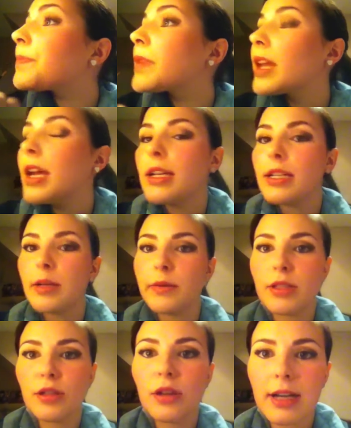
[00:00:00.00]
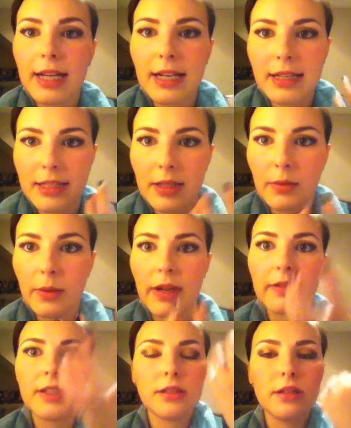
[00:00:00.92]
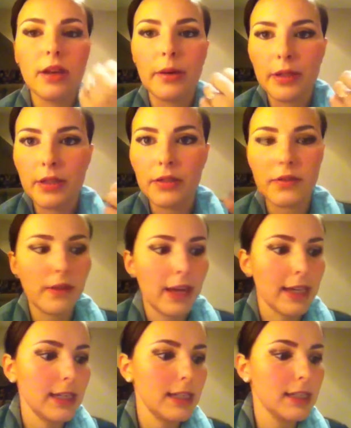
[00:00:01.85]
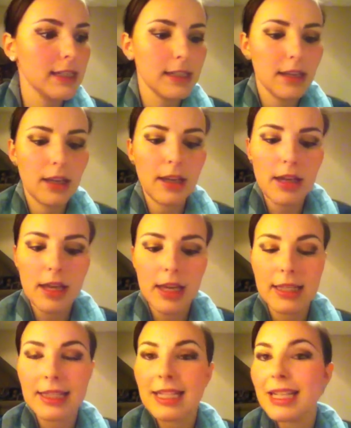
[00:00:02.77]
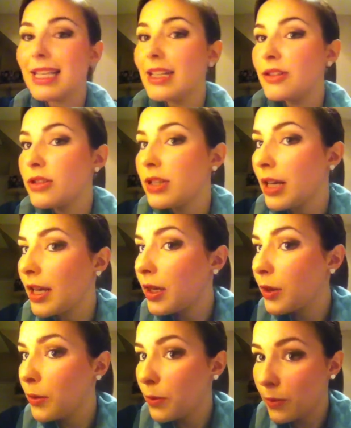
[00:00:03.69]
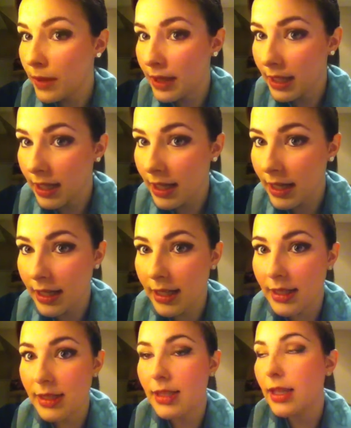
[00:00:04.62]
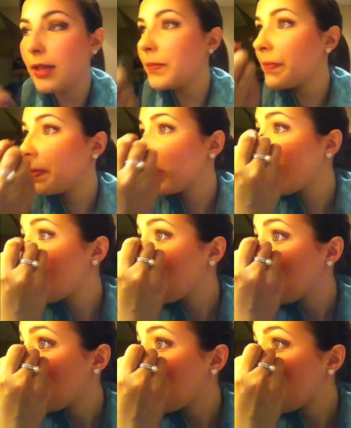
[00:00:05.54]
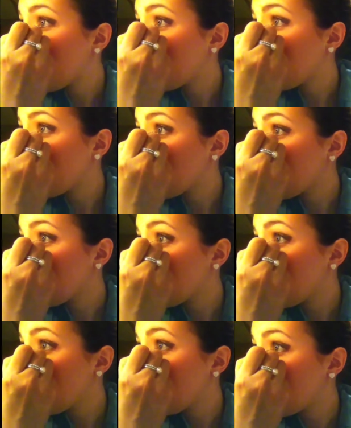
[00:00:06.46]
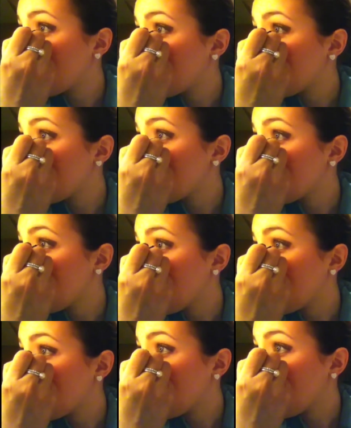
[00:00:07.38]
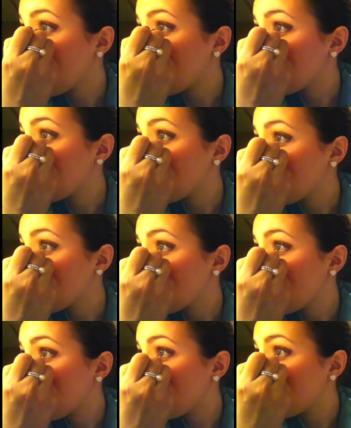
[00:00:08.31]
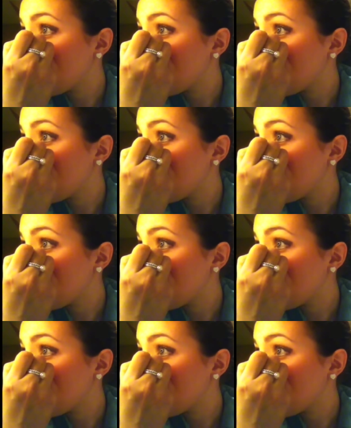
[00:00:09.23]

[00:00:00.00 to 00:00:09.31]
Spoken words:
Now it's not a glitter where it's so in your face, it's literally when the light hits it. Again, apologies about the lighting because you can't really